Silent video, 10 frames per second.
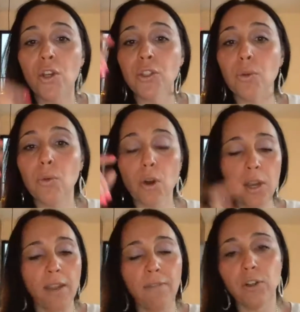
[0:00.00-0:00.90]
to,
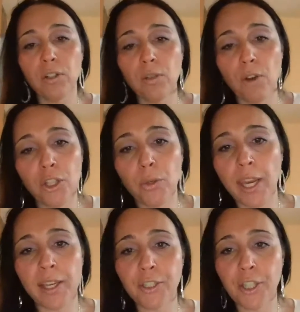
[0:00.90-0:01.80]
okay, first of all, you
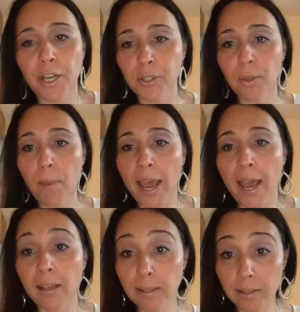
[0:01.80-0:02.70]
can't change the
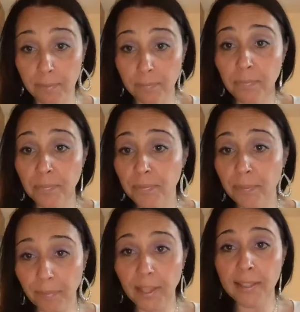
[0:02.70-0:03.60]
past.
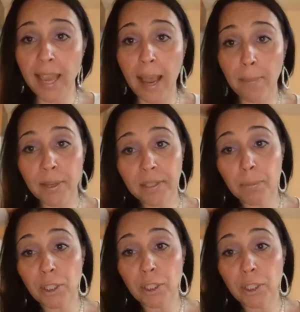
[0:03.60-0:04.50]
It's happened,
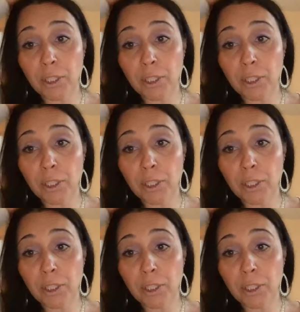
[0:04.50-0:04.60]
but you